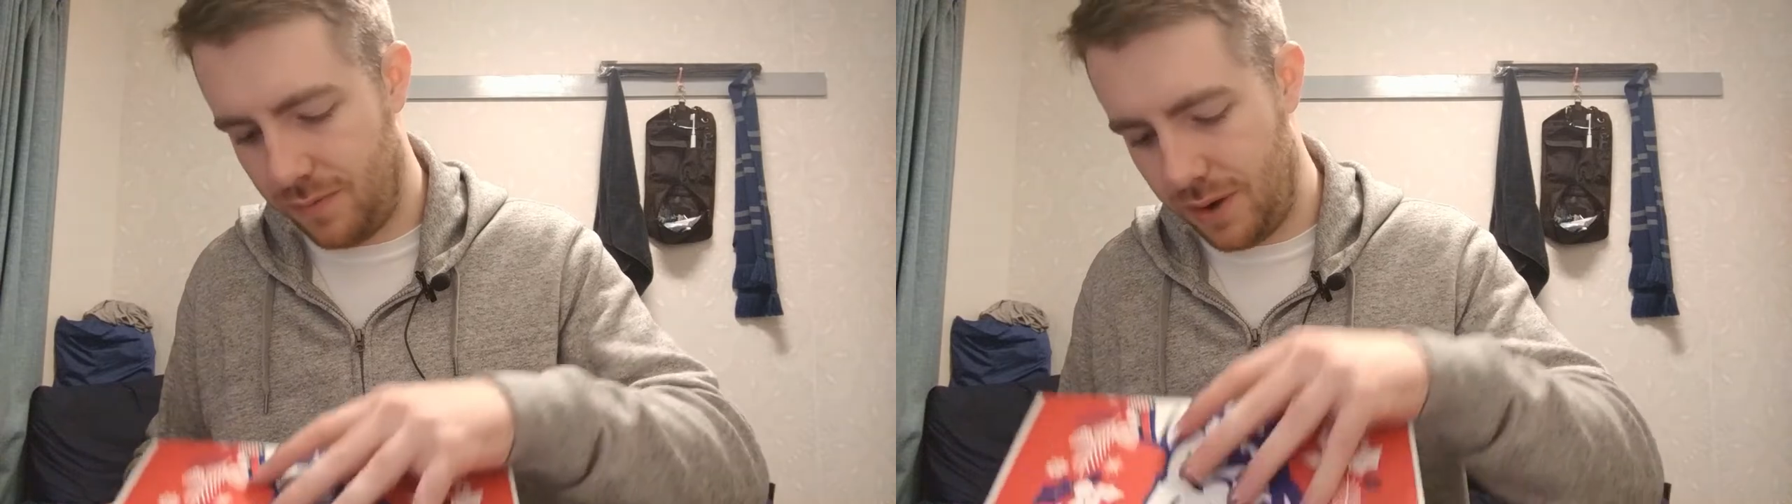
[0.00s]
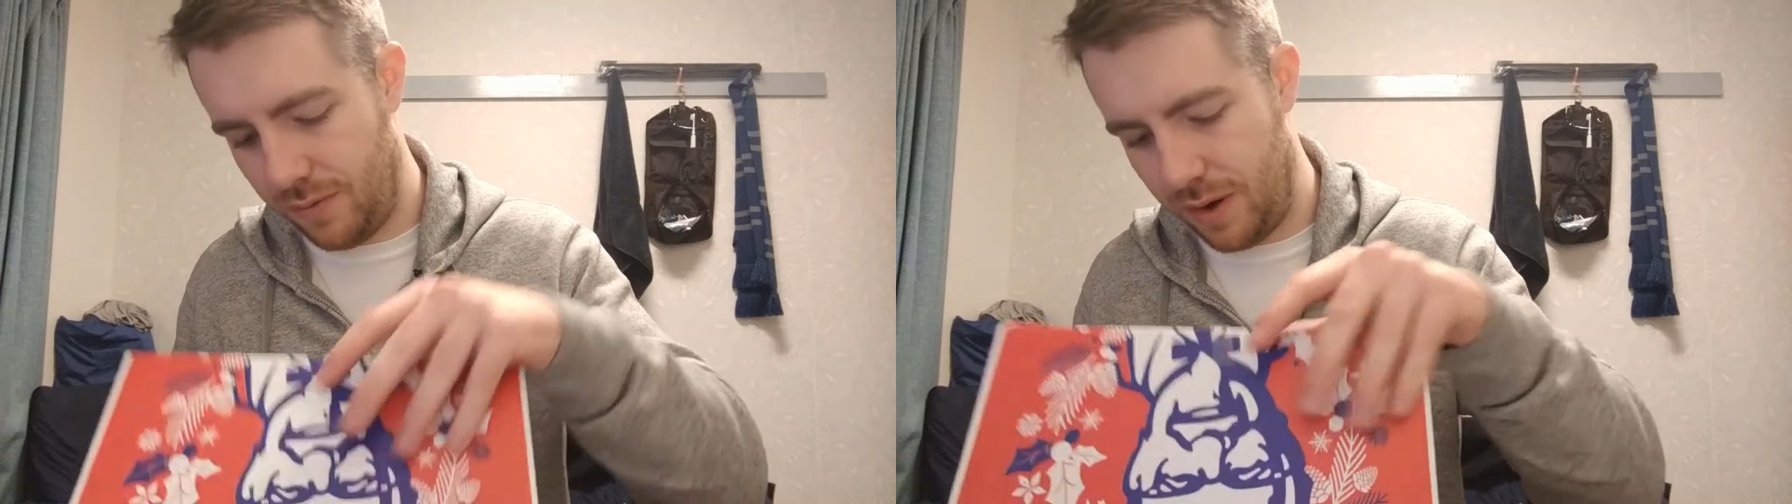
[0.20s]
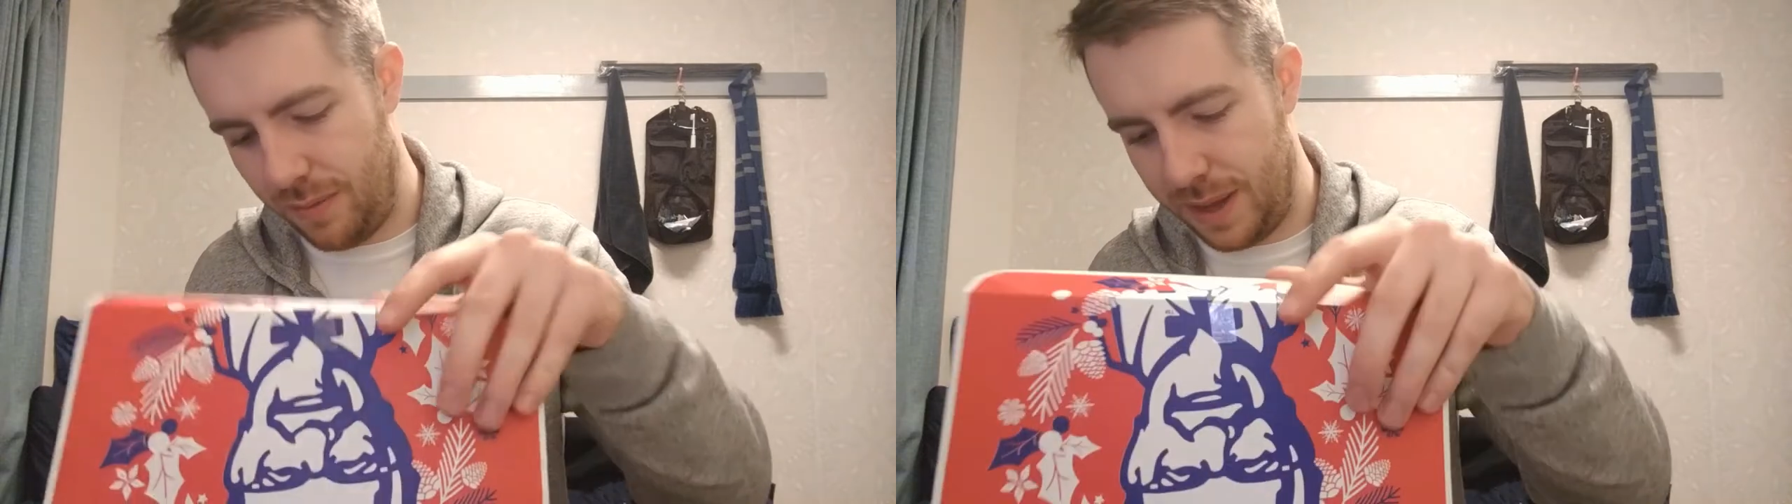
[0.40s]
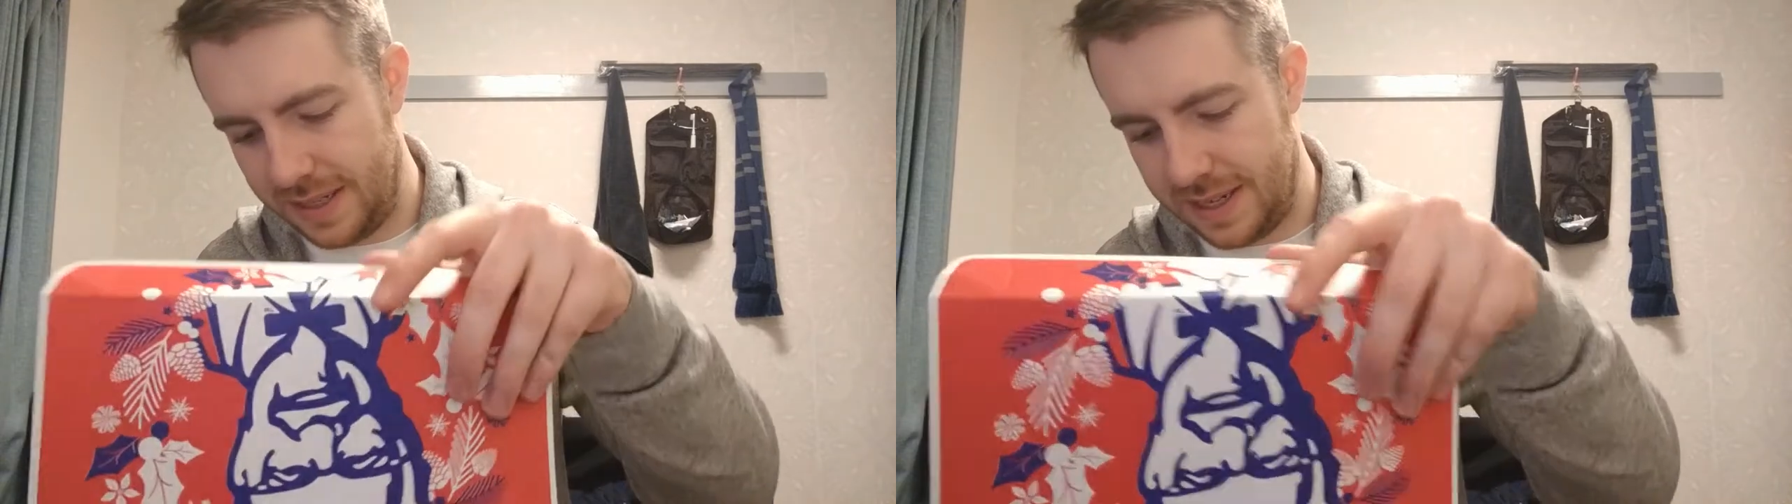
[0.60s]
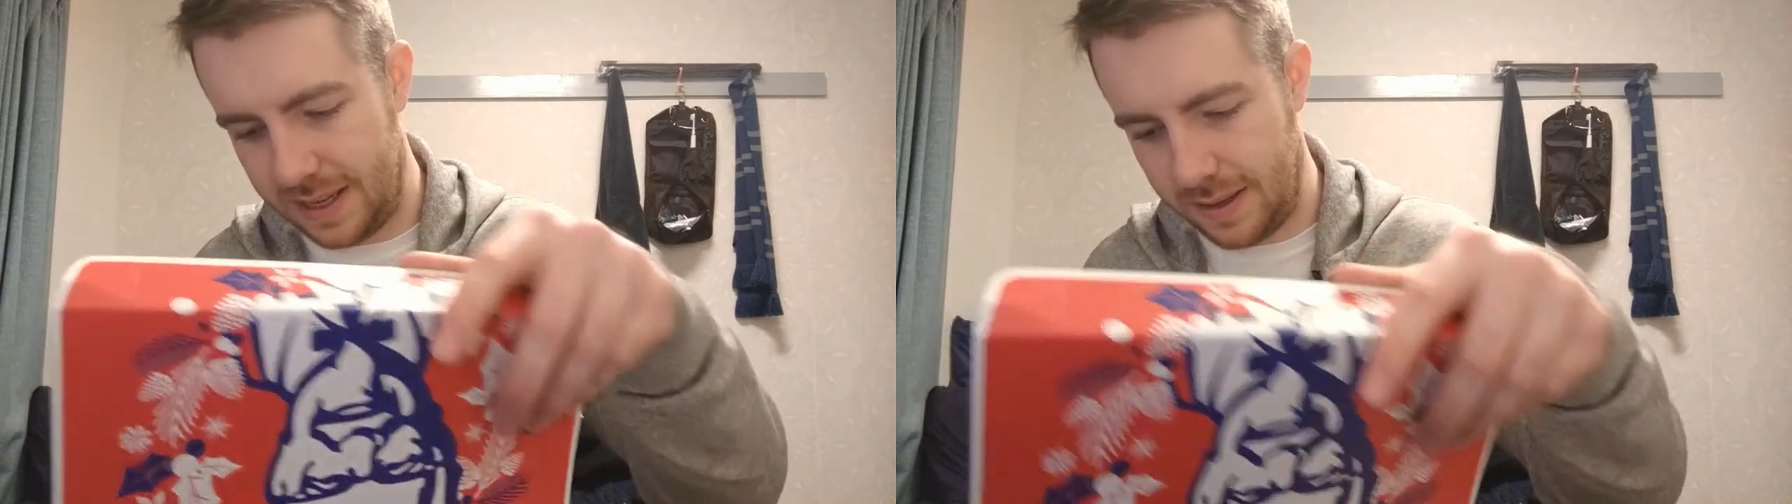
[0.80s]
real
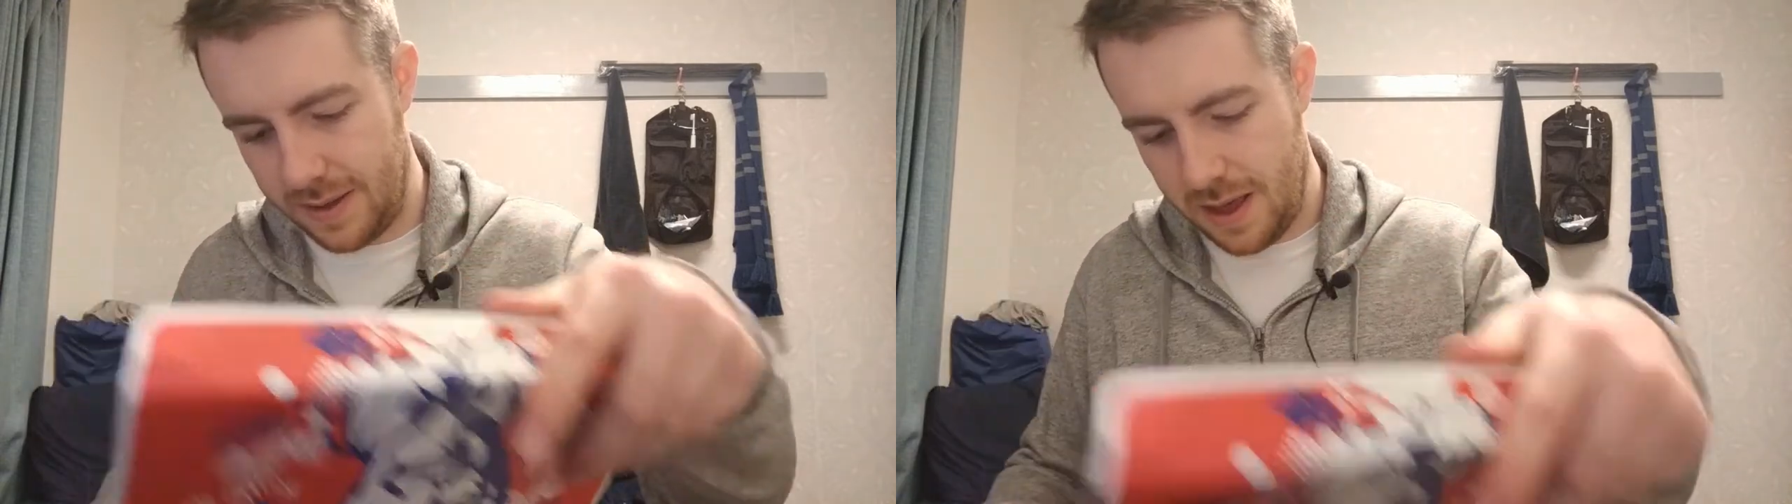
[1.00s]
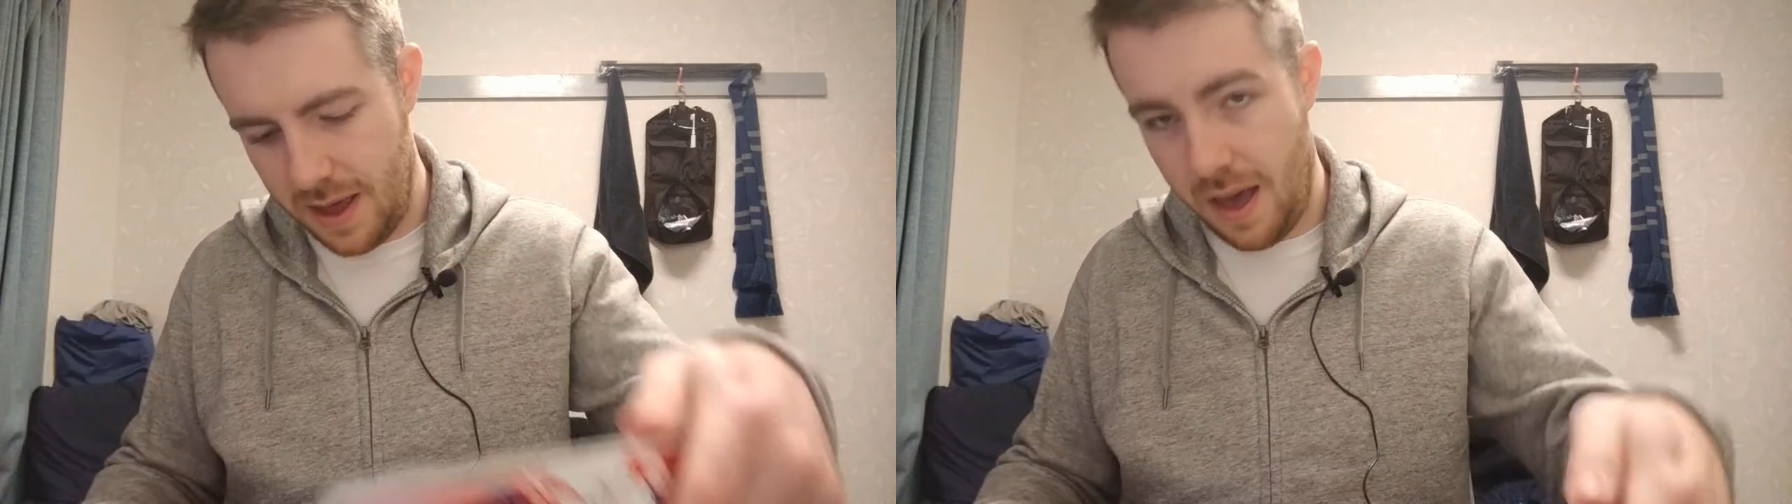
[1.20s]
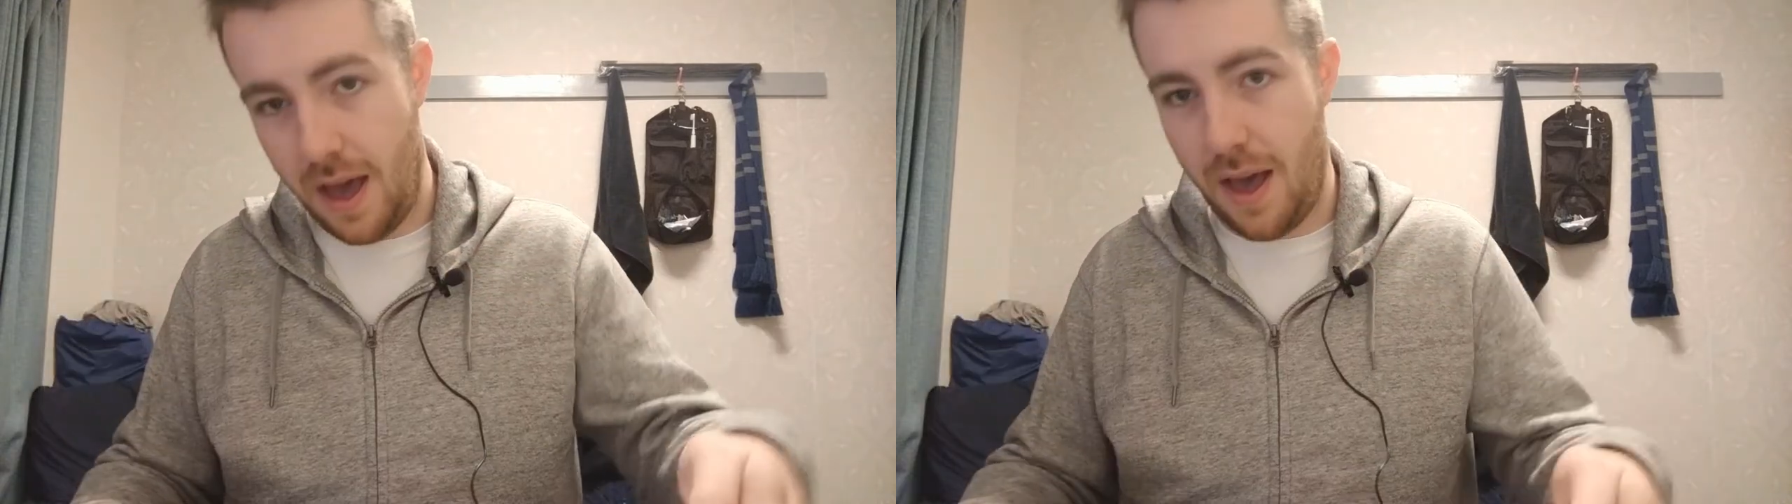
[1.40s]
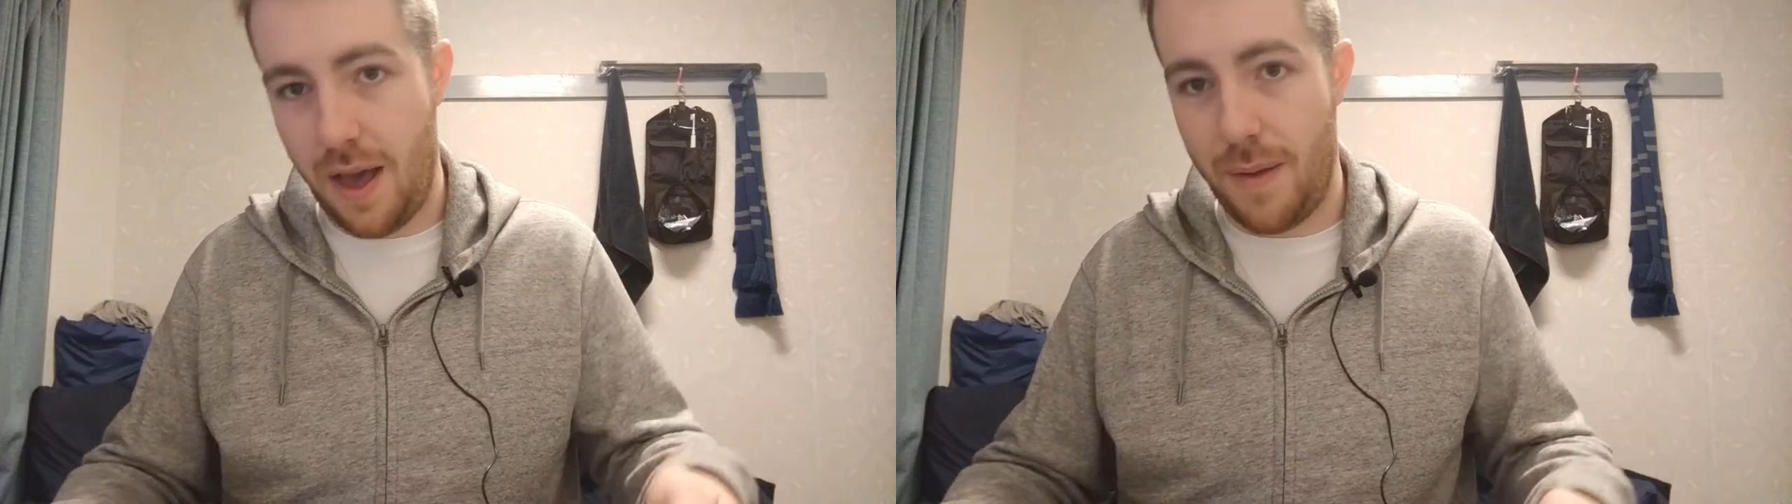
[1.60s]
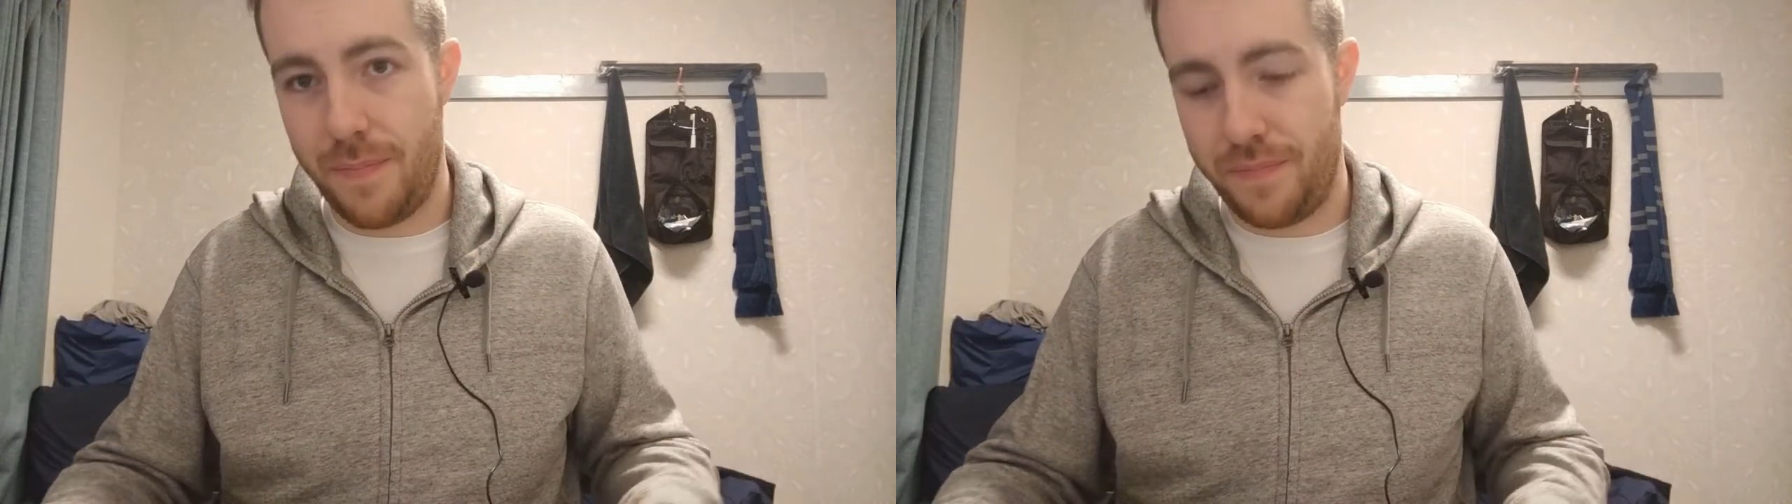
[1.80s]
basic.
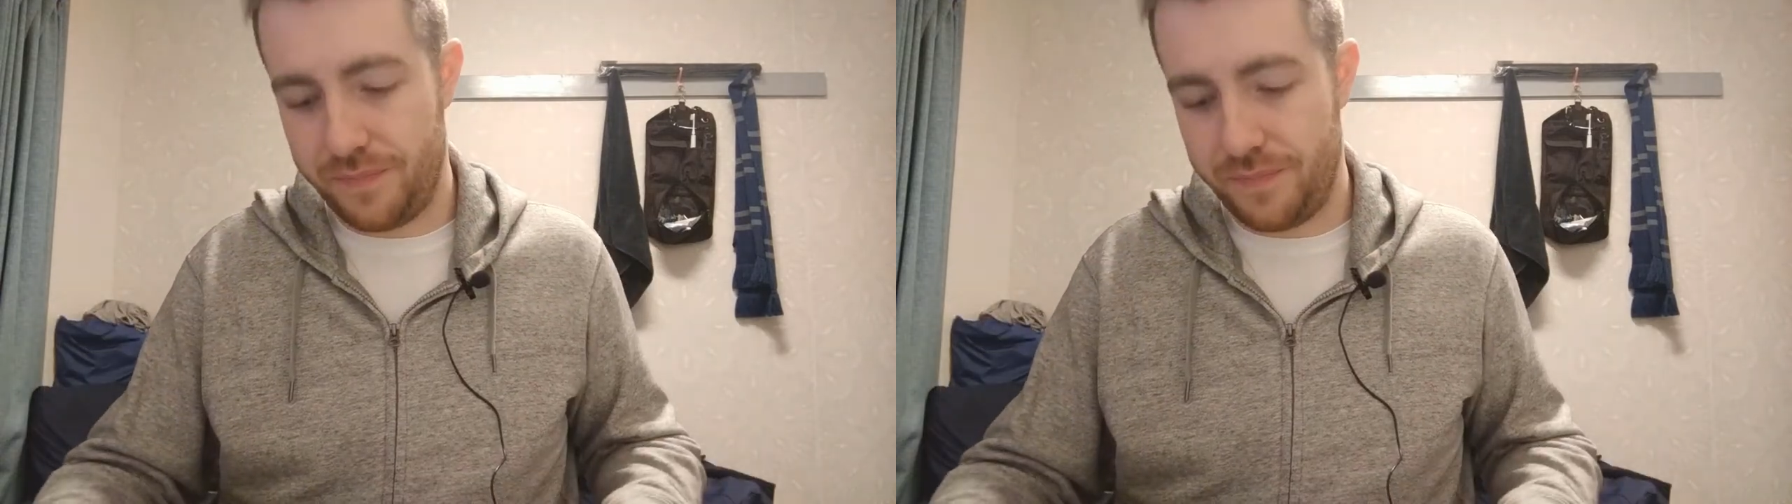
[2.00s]
I